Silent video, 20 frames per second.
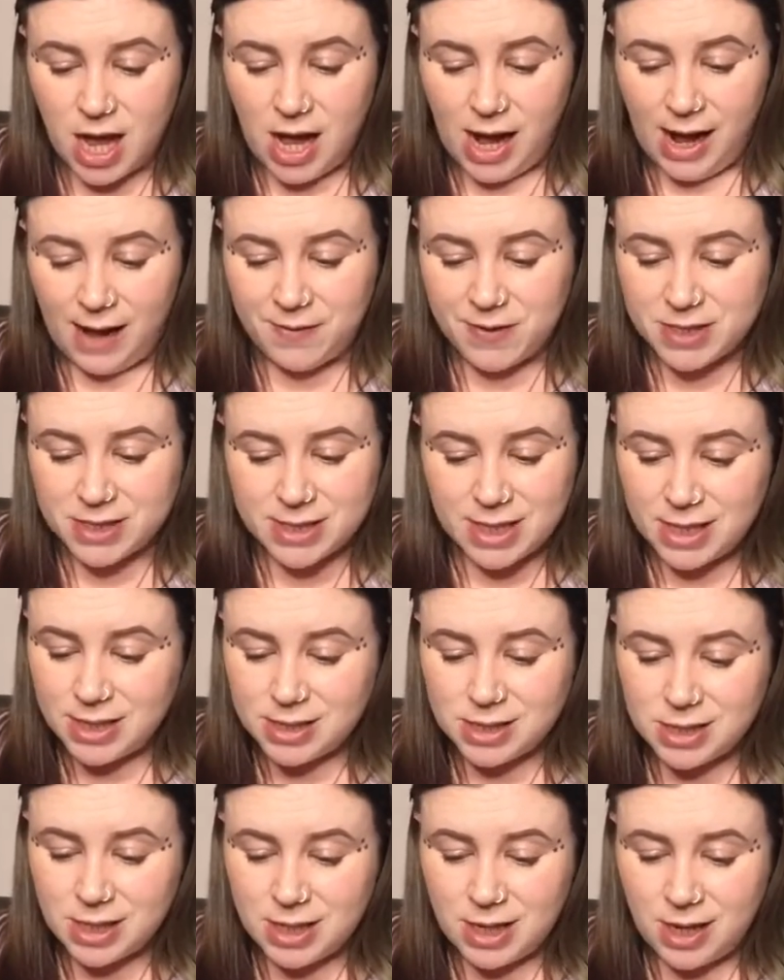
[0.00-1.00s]
And there's
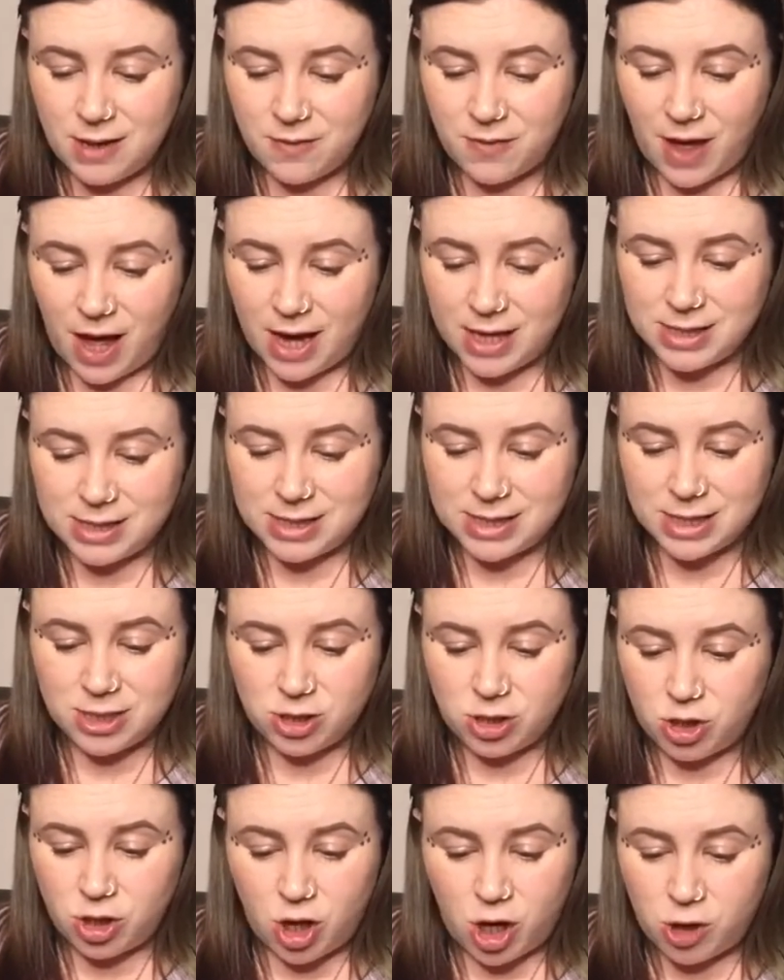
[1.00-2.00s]
things in it that I
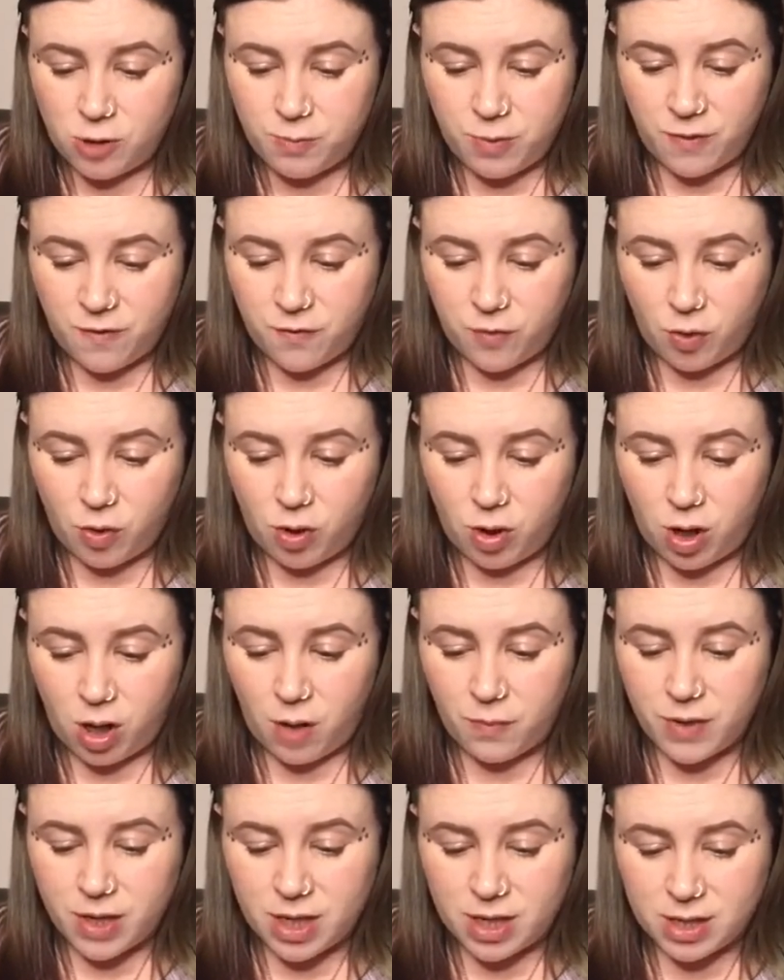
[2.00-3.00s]
didn't know before. I
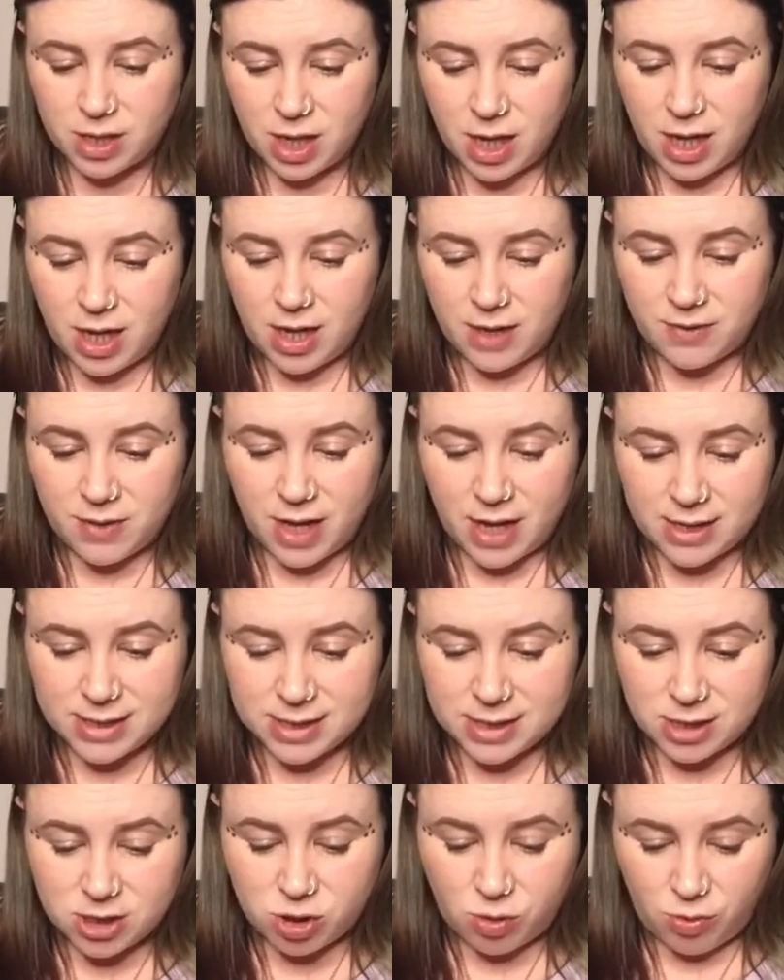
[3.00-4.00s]
mean,
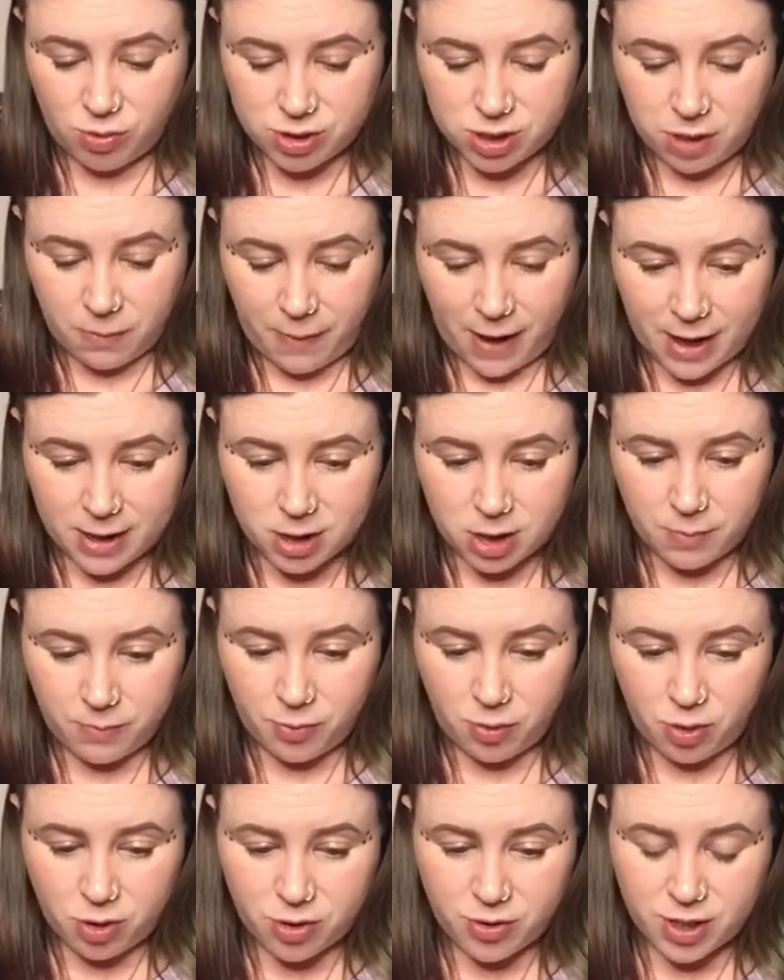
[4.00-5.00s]
there's towards the back of the
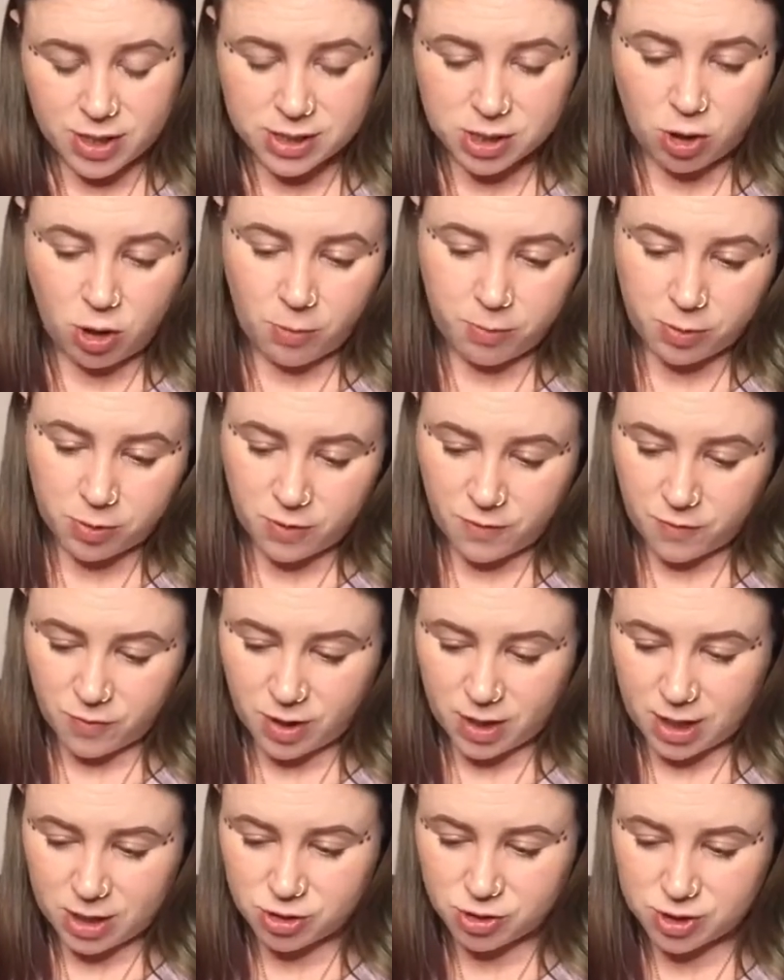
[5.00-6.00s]
book, there's a couple of
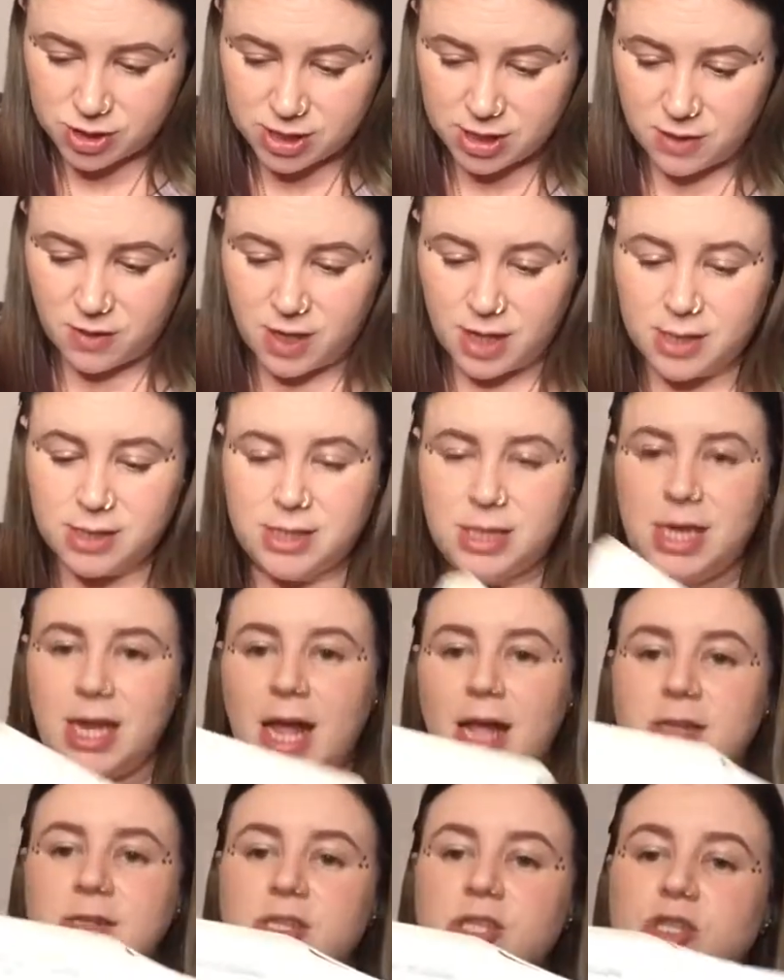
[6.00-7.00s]
really interesting things. So you
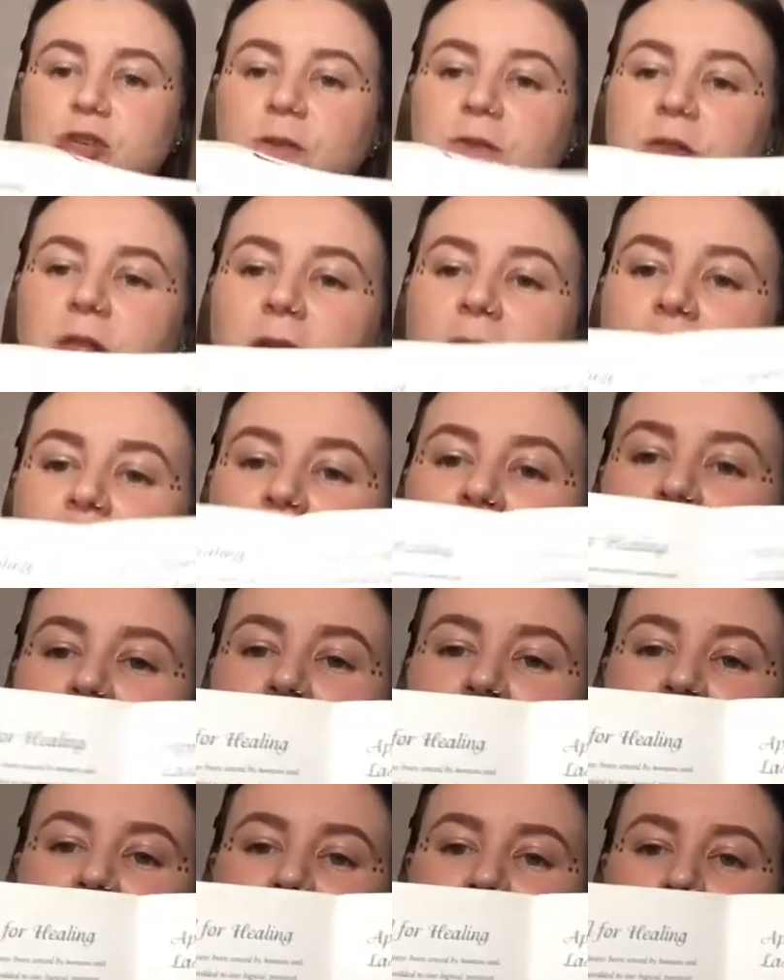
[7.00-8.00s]
get stuff like that,
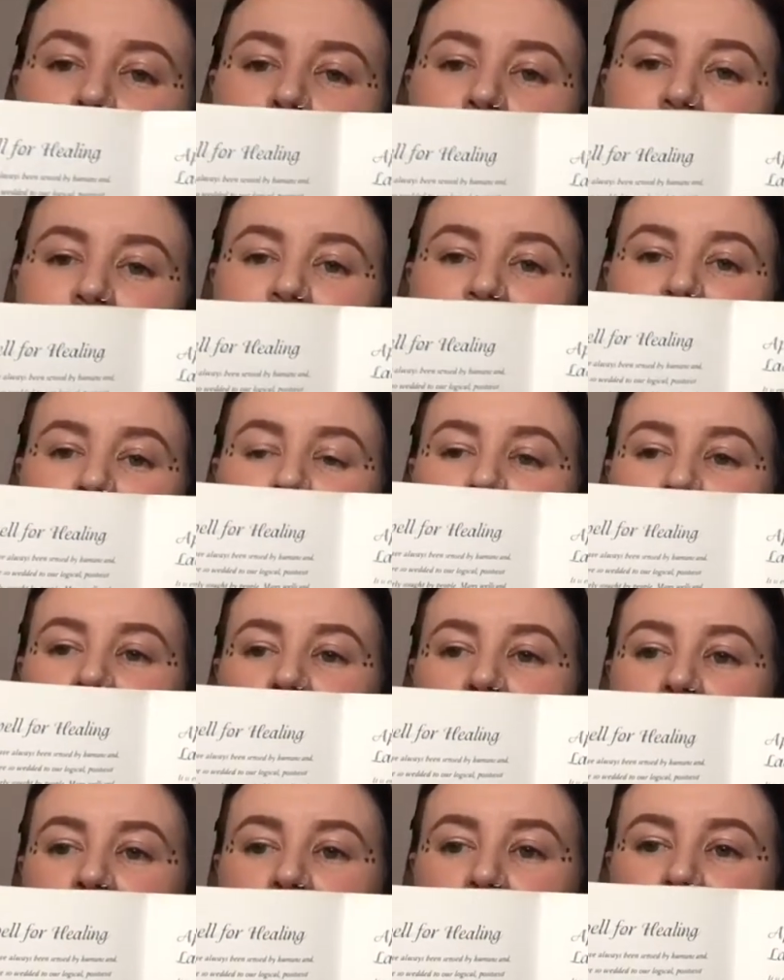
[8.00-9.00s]
for an example. So you do
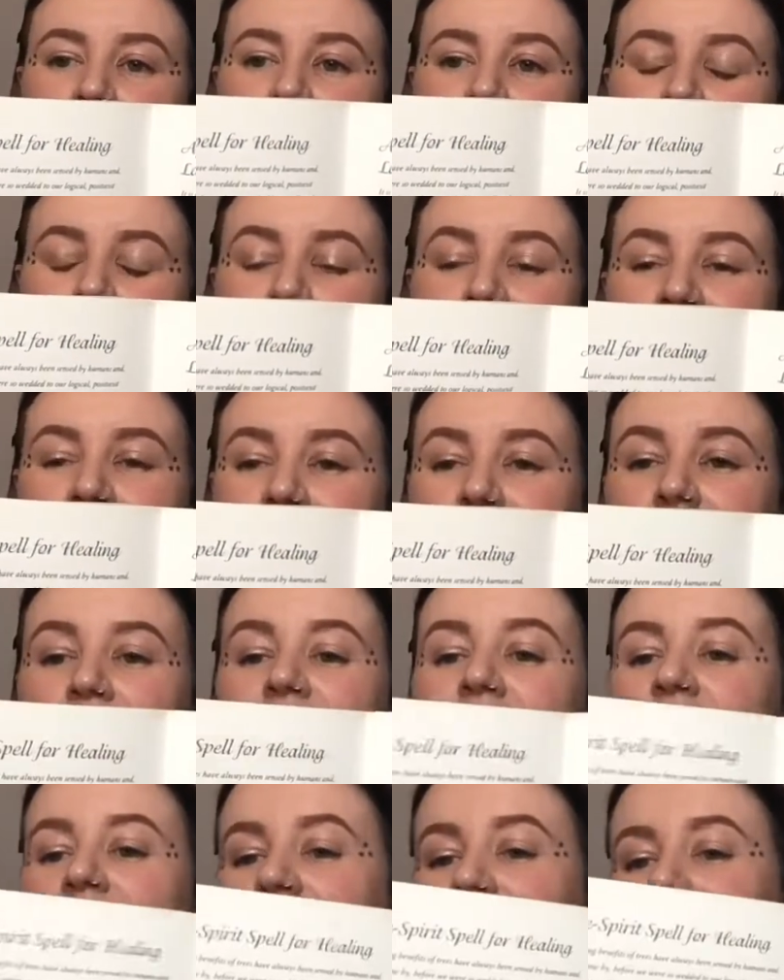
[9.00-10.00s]
get the odd spell
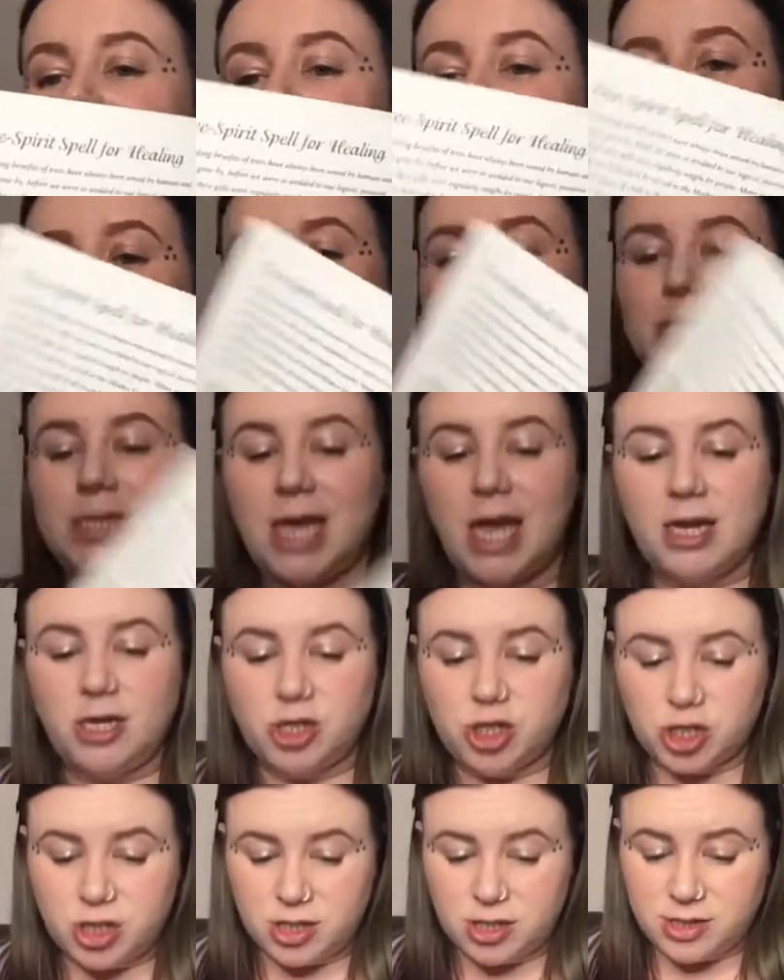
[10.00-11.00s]
and some
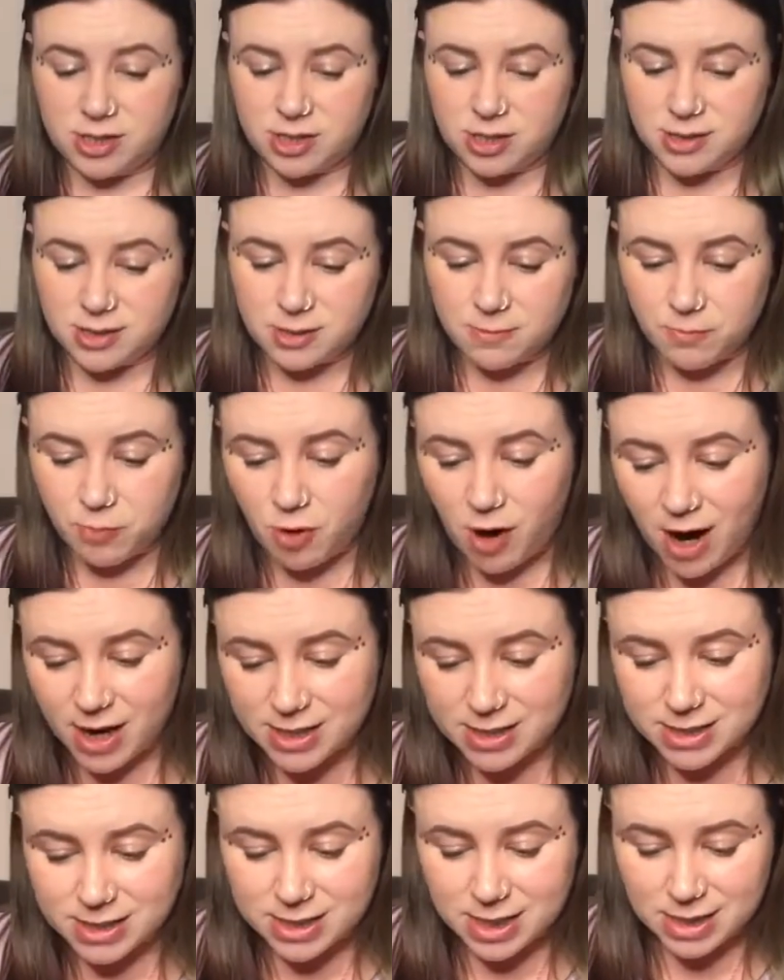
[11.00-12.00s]
meditations and some
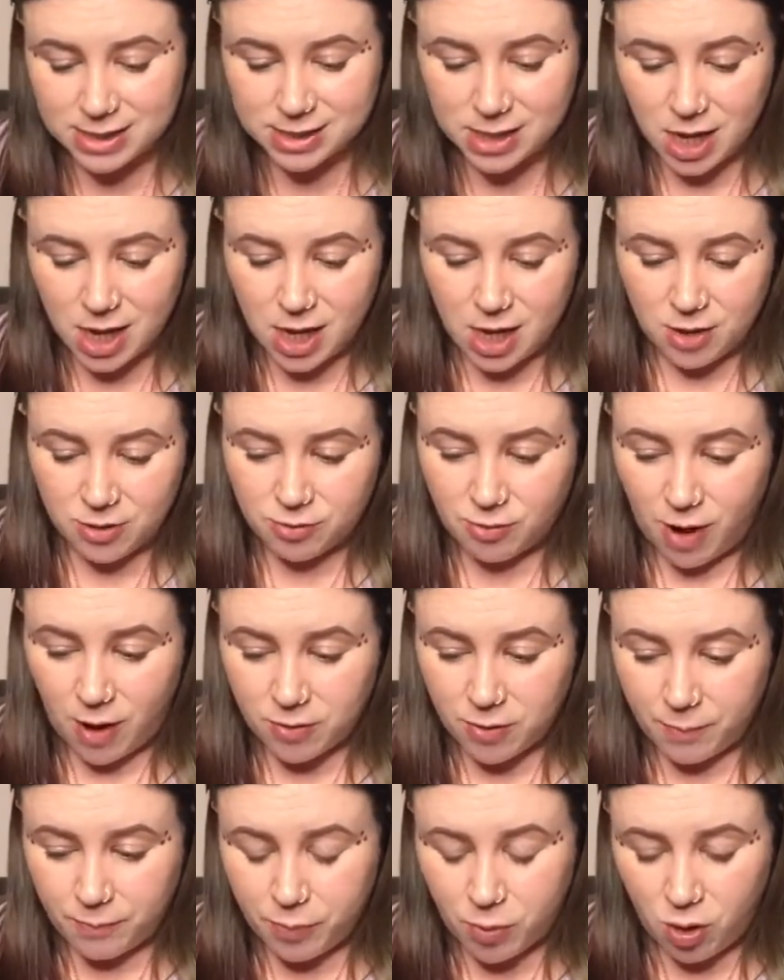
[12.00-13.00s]
practices throughout
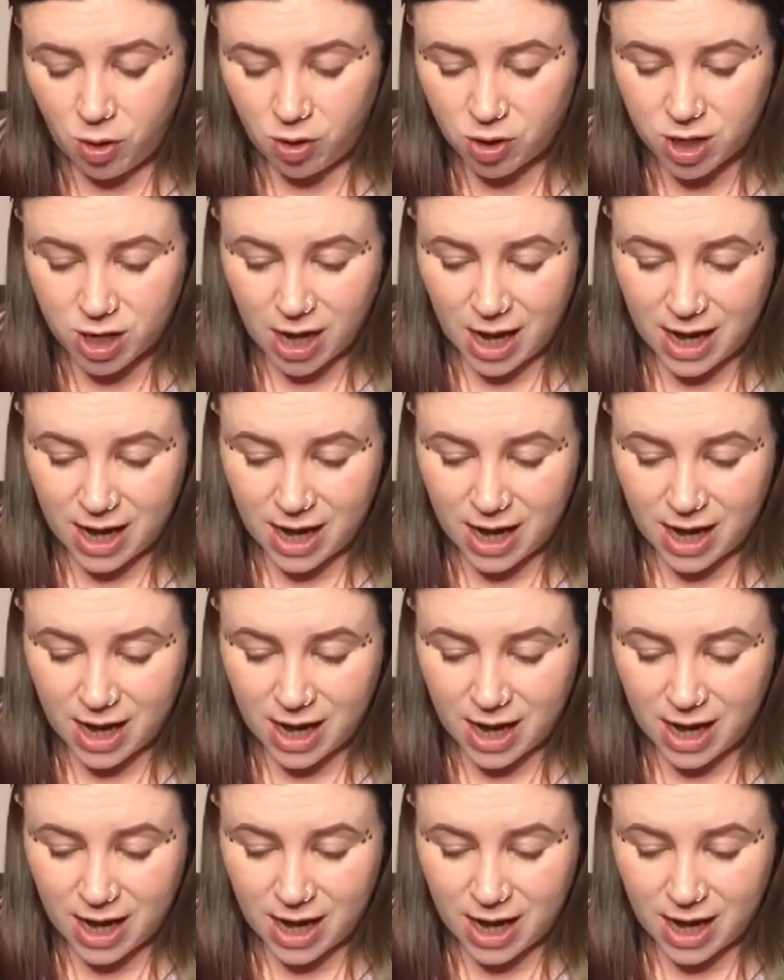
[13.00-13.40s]
the book.